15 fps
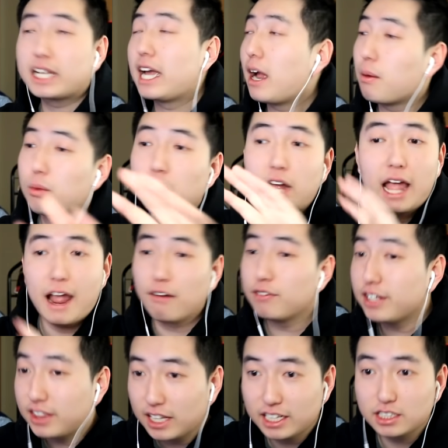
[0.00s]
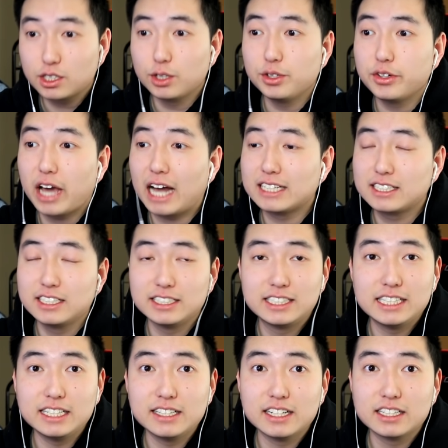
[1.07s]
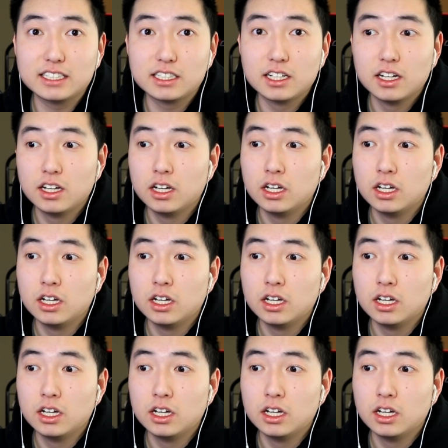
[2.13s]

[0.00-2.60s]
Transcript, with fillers: camera, everything, so you guys could see this.